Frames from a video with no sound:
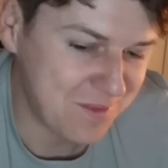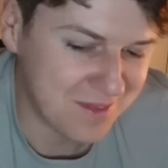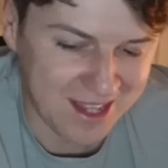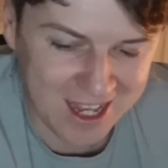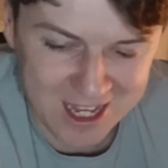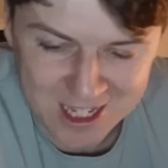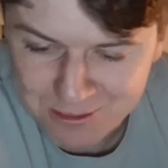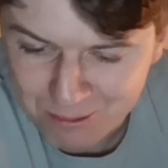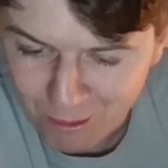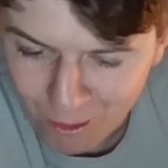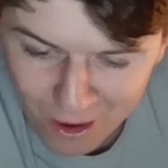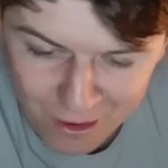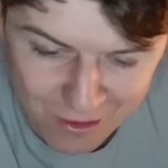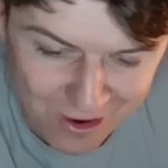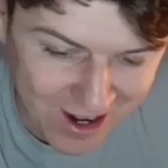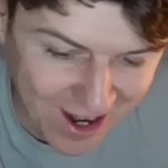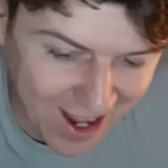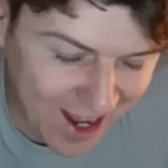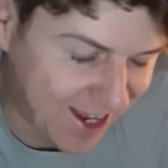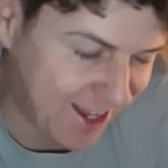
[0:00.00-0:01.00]
This sport
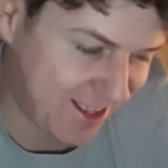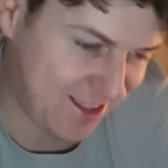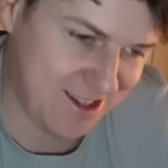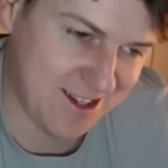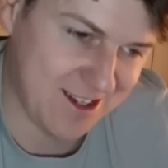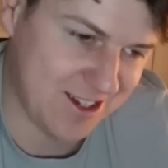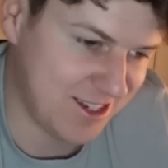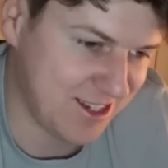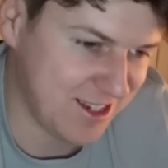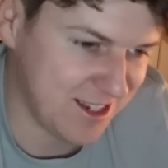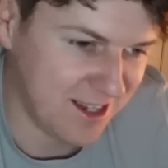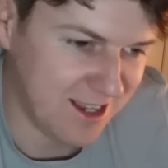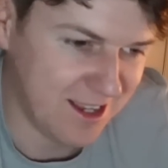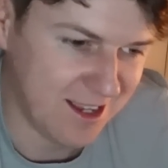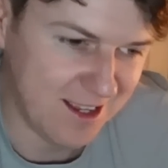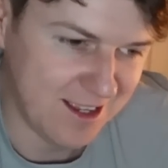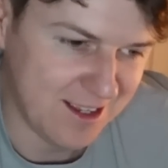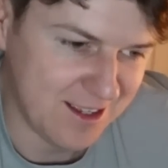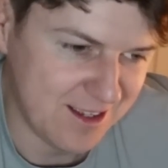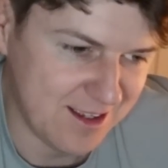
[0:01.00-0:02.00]
ridiculous.
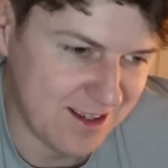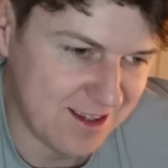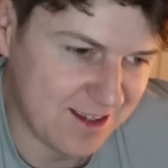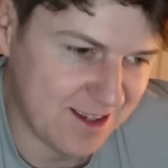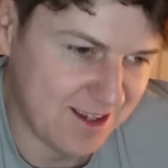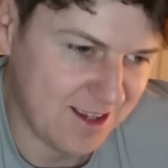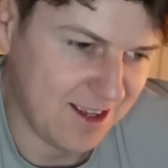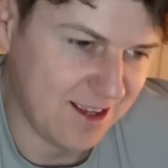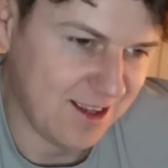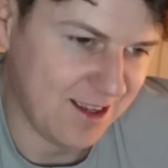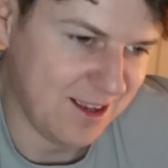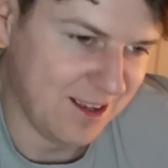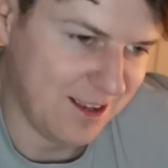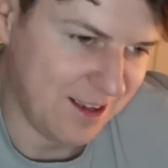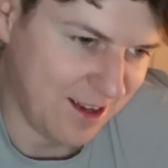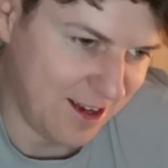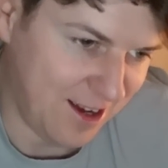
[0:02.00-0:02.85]
Magic.